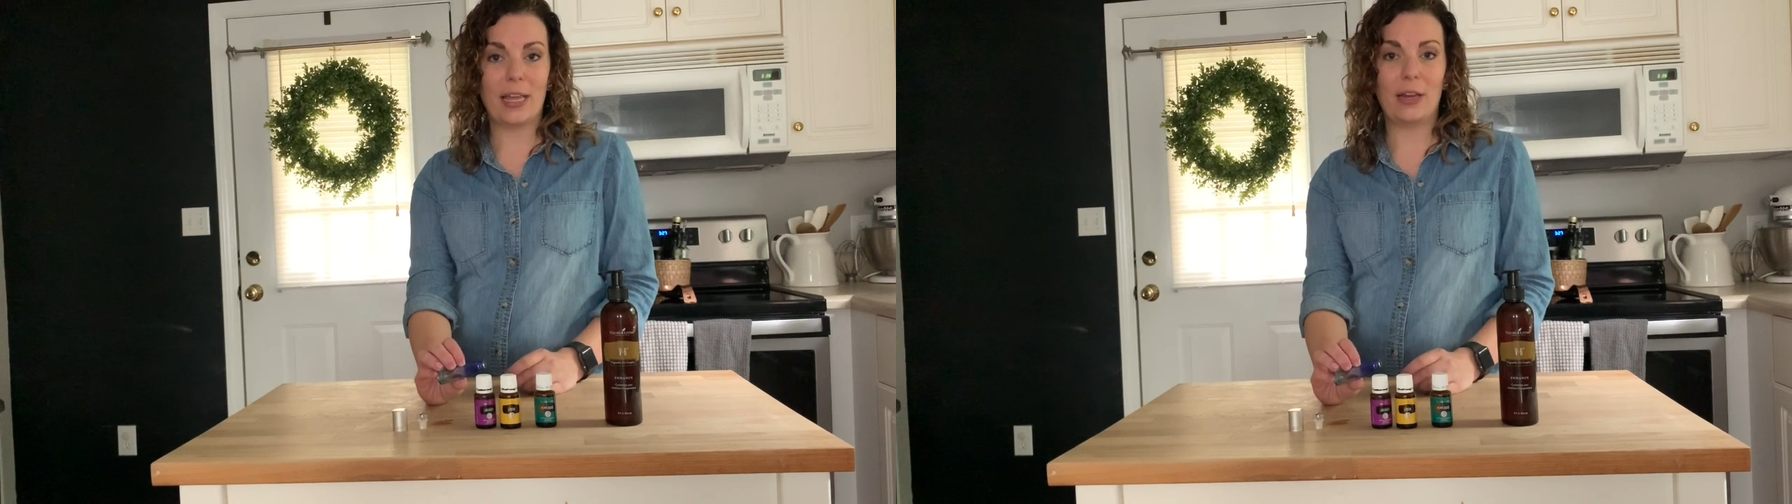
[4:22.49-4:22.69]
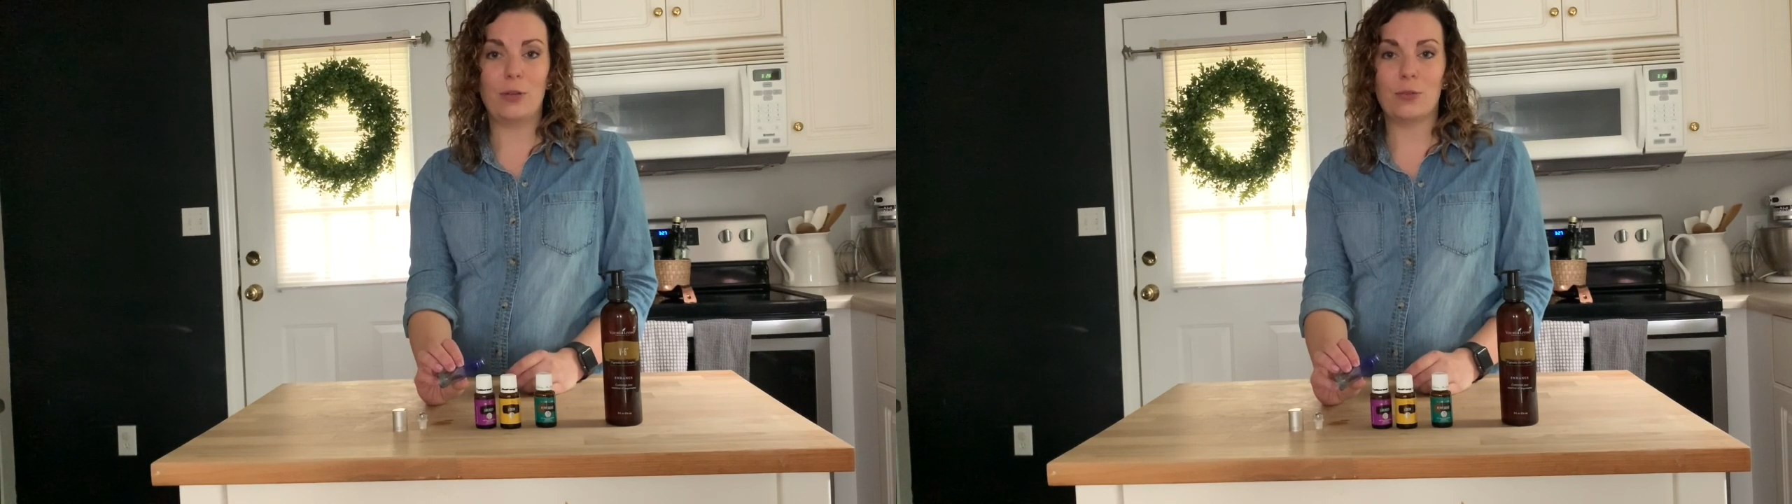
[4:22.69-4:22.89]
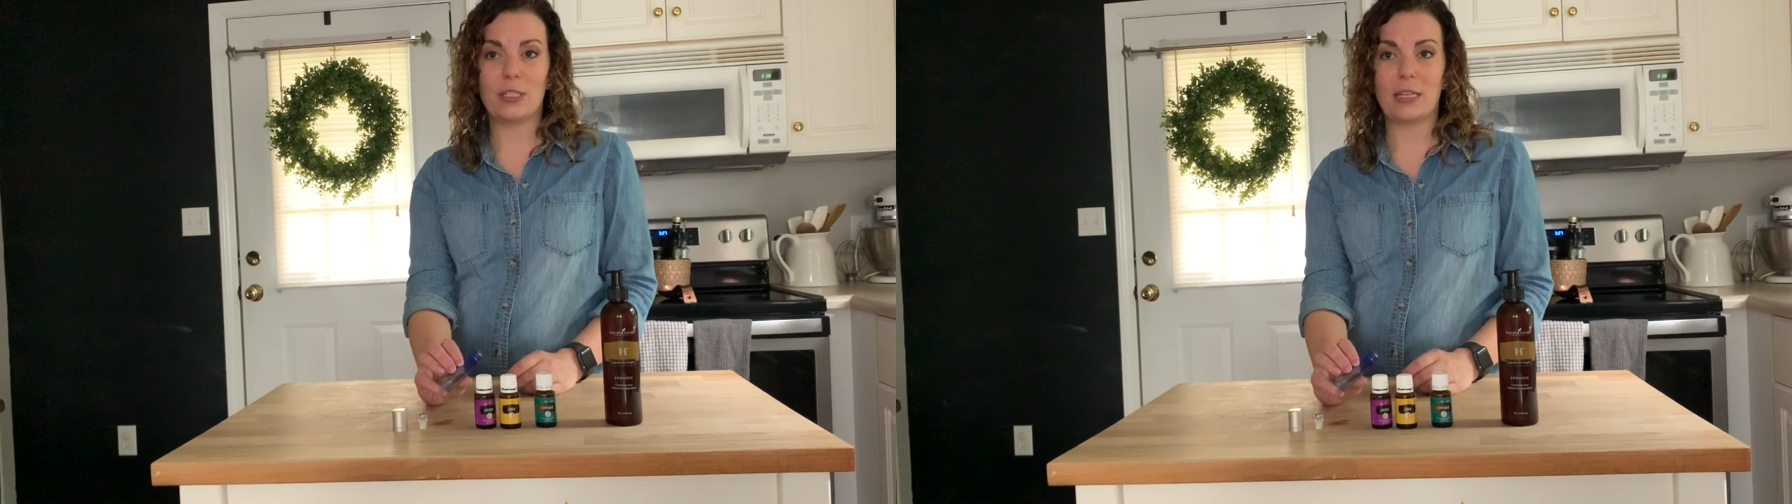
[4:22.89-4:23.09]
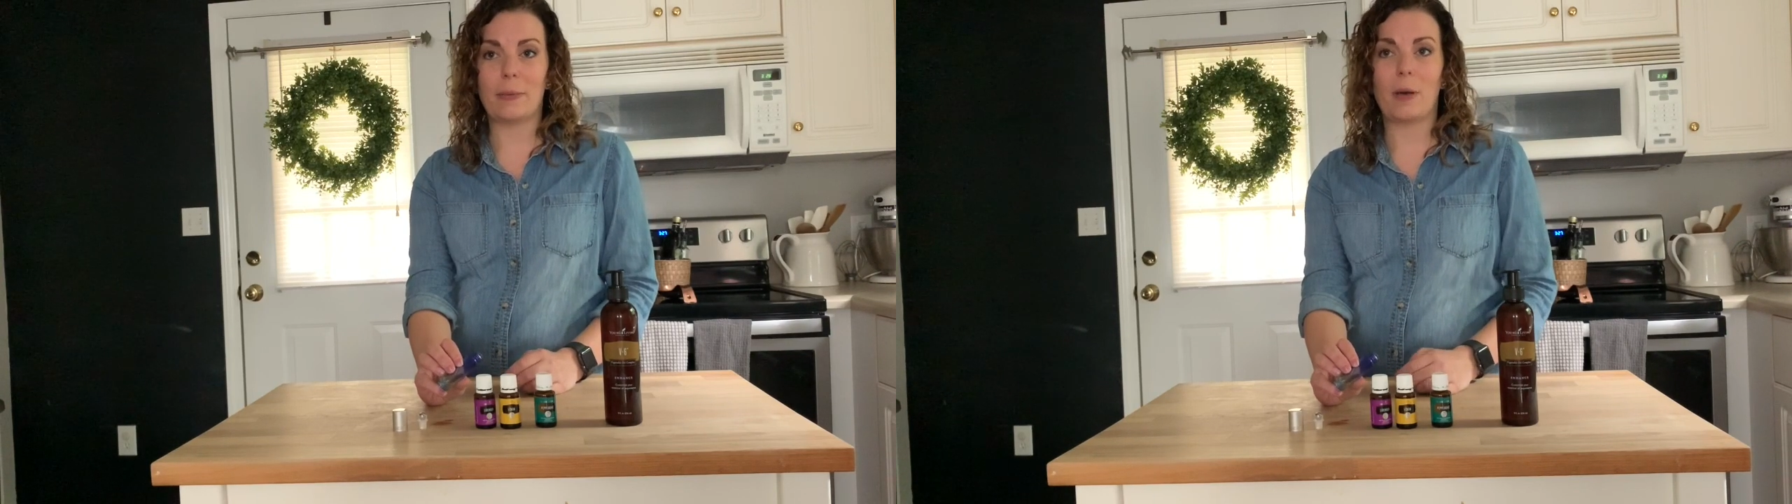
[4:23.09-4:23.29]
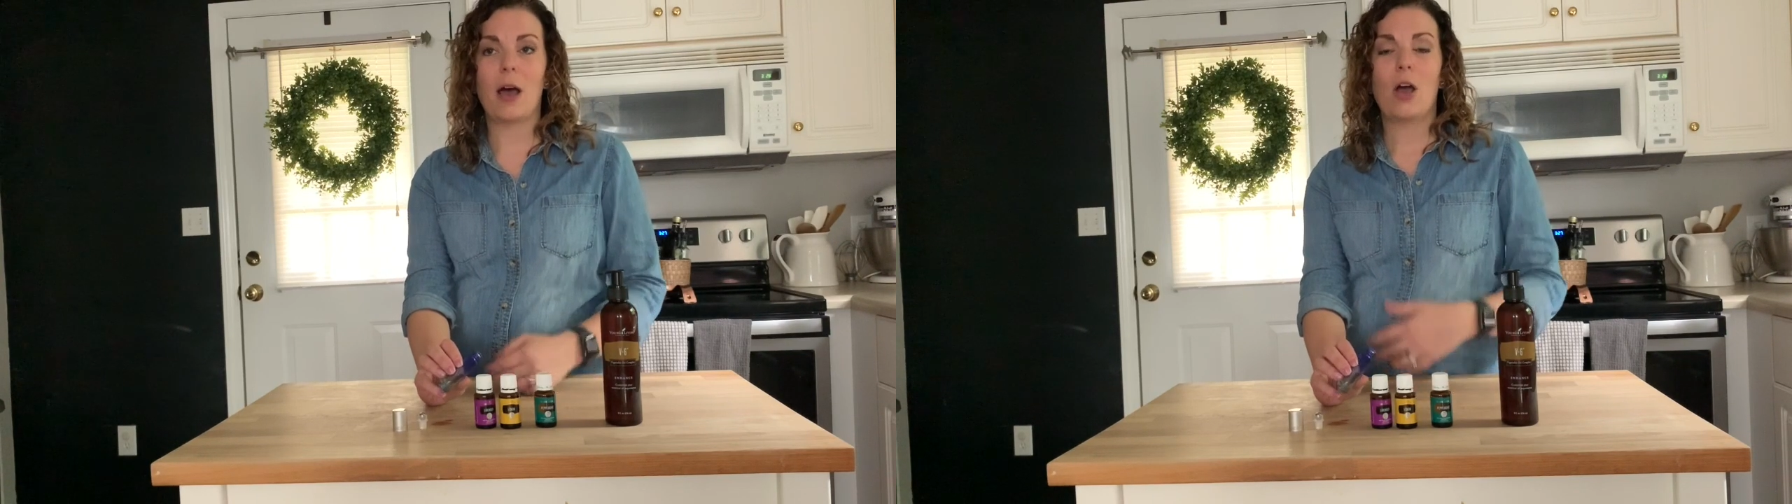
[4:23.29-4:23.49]
and use
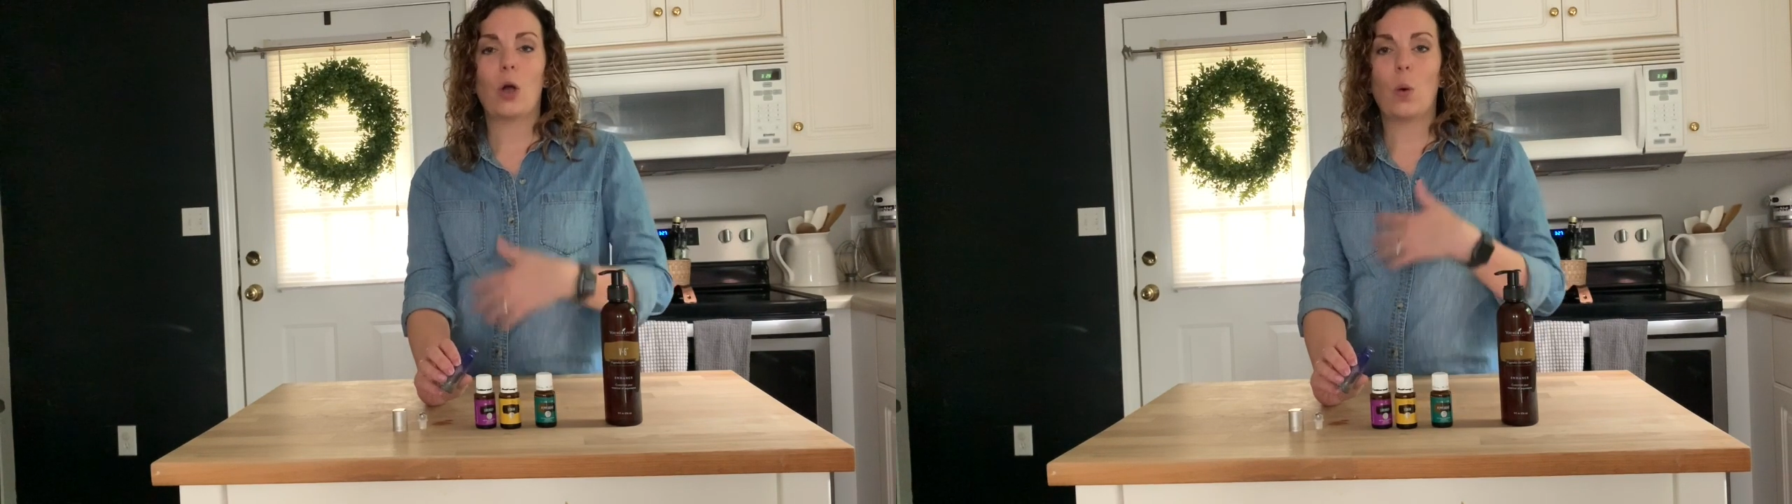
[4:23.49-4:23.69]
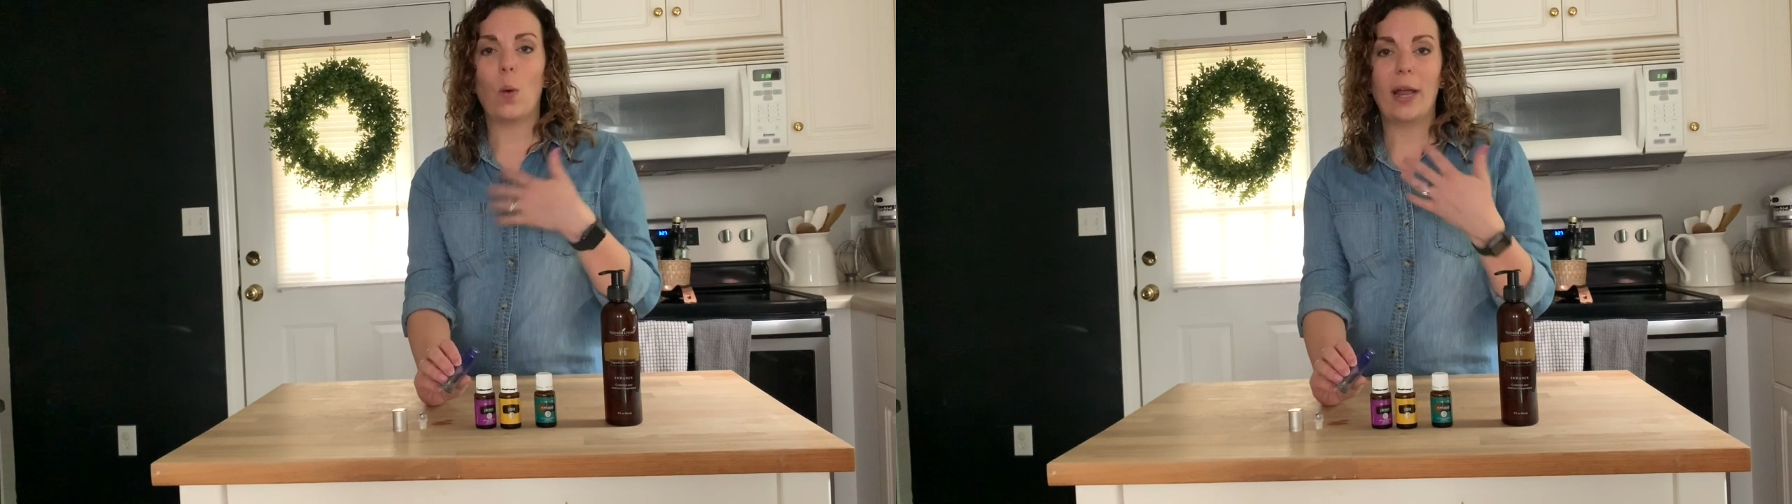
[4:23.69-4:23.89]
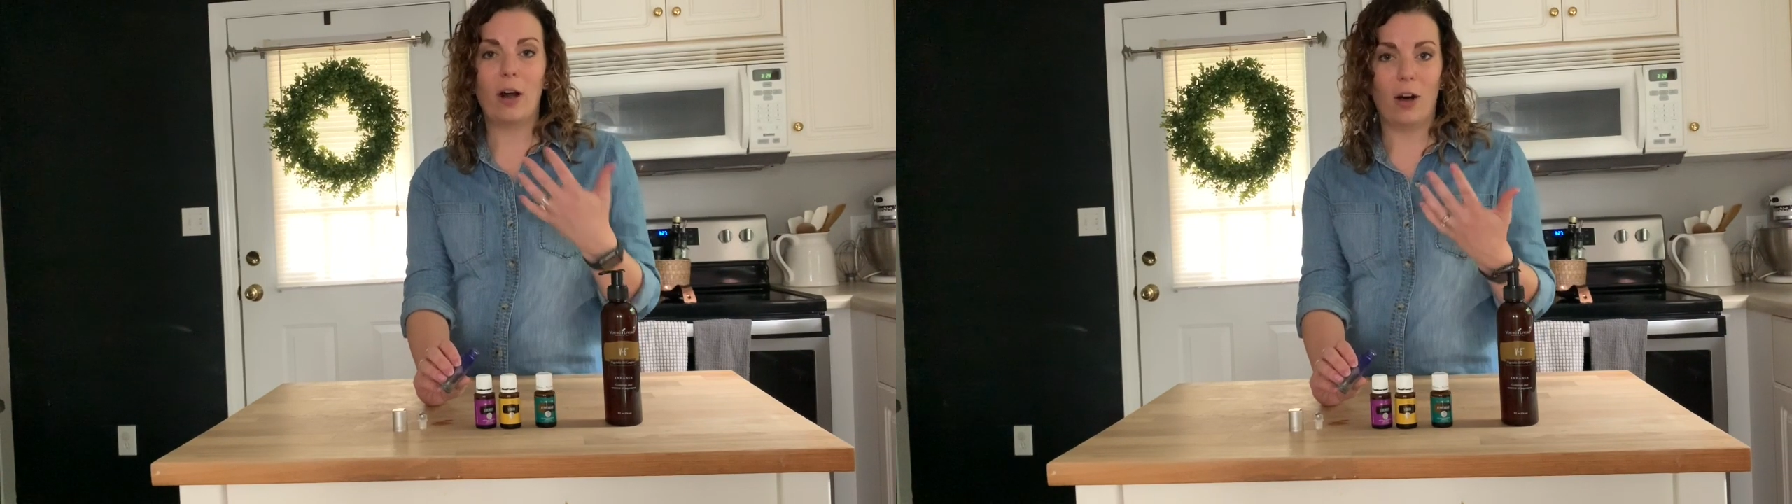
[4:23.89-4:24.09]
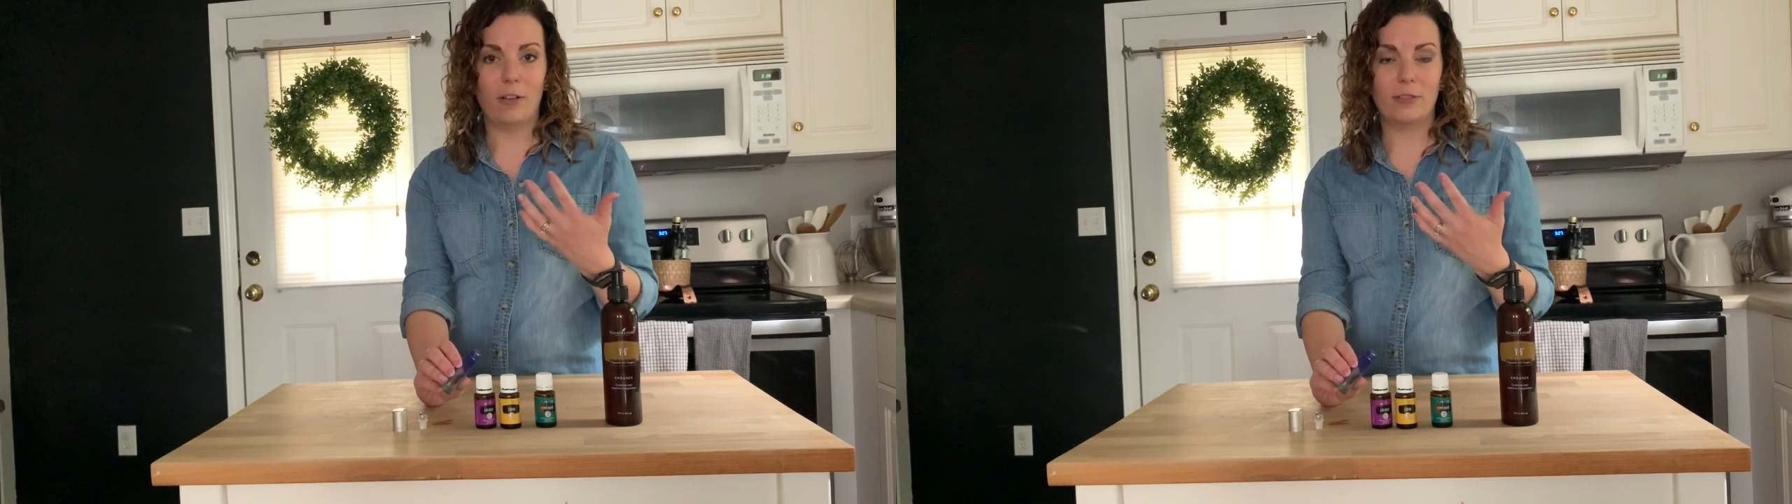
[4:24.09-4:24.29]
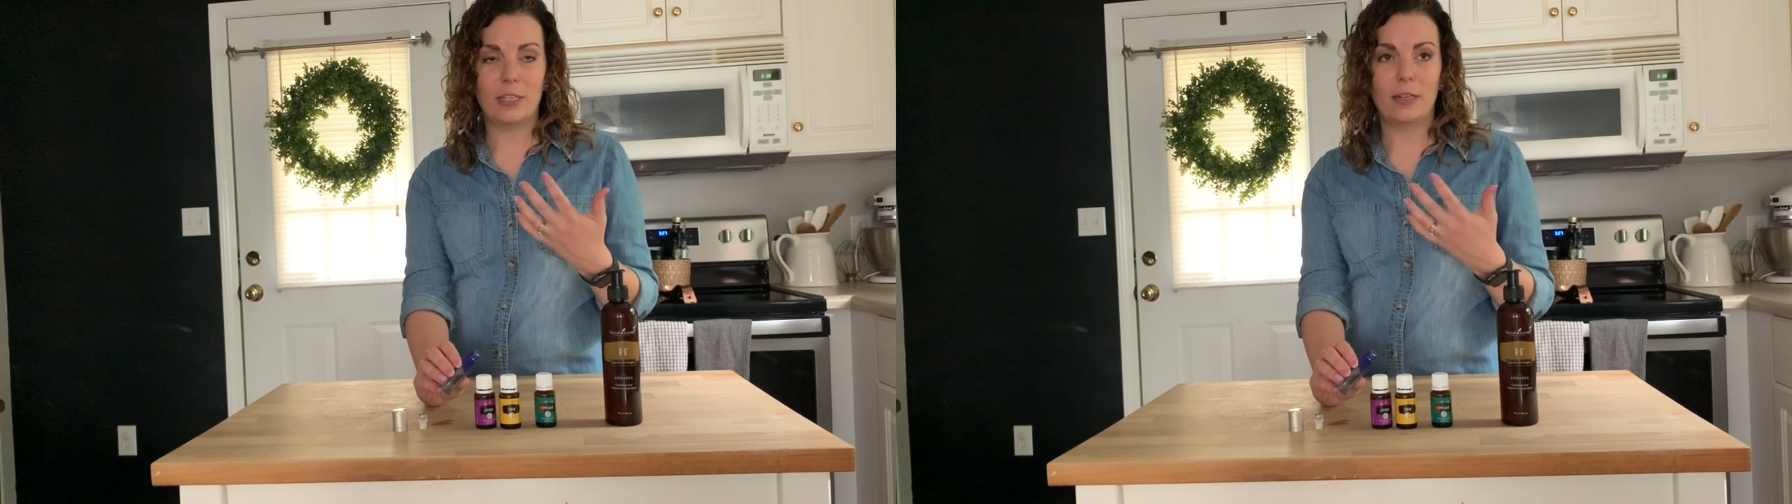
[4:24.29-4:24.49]
them quite
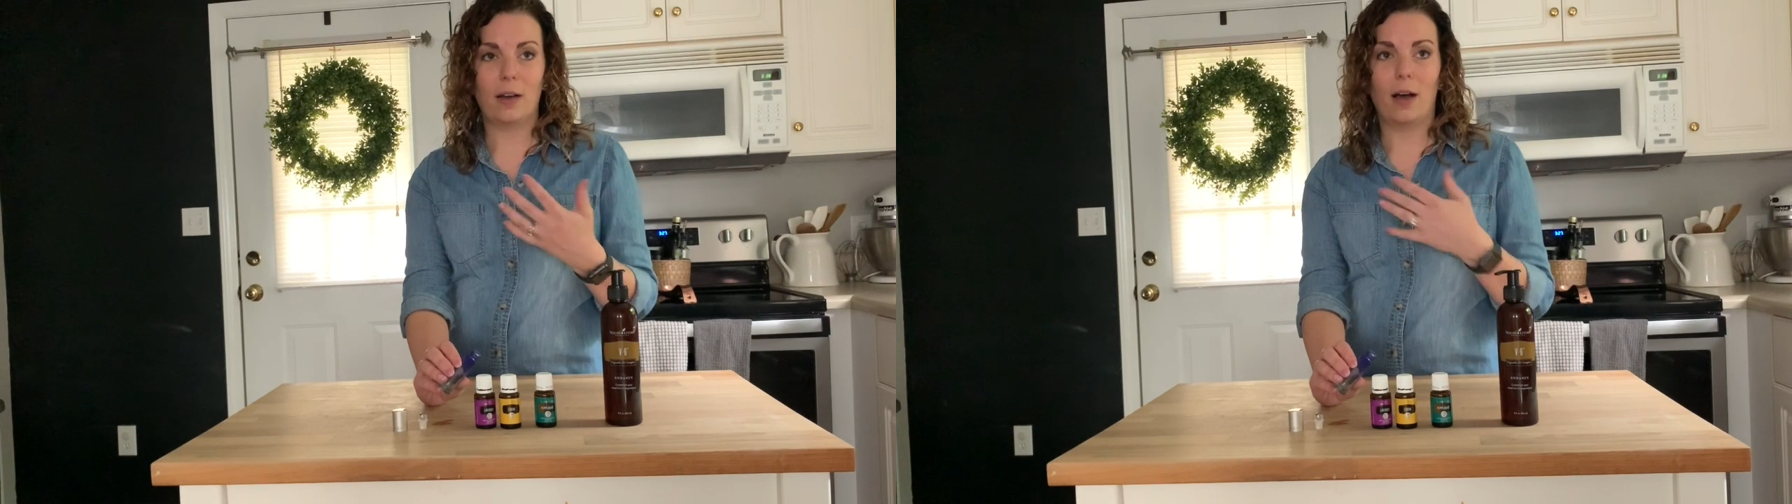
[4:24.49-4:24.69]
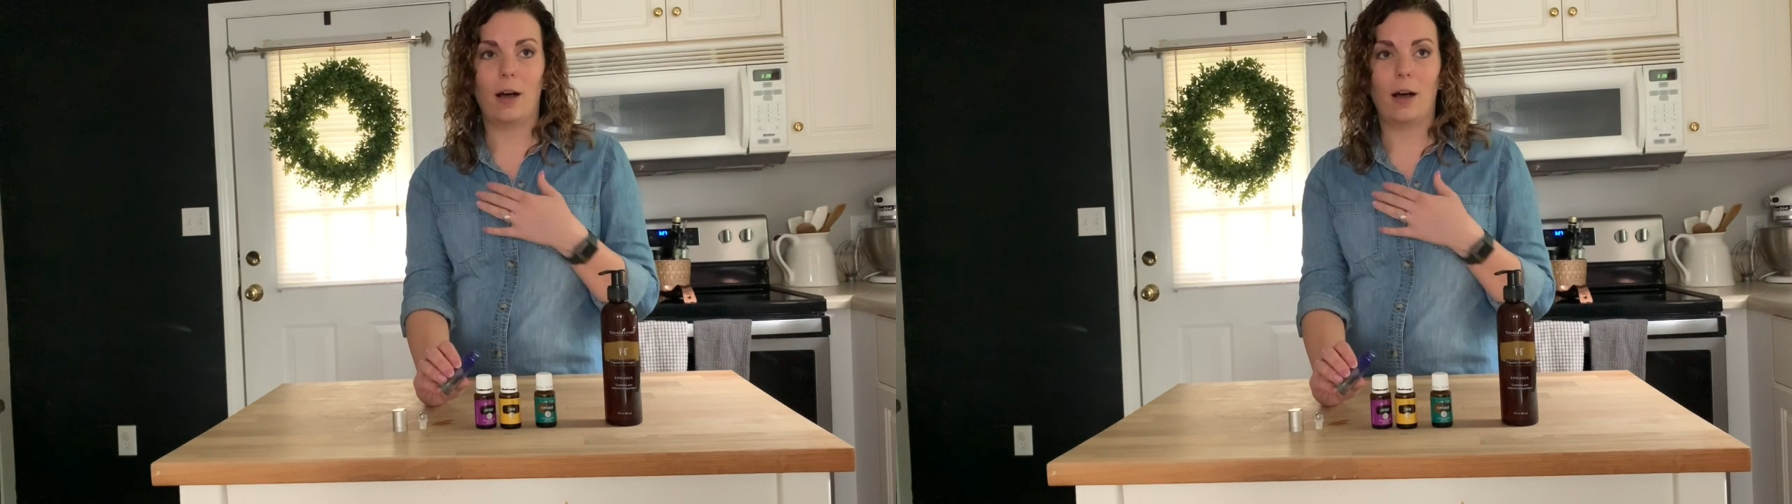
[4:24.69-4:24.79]
often,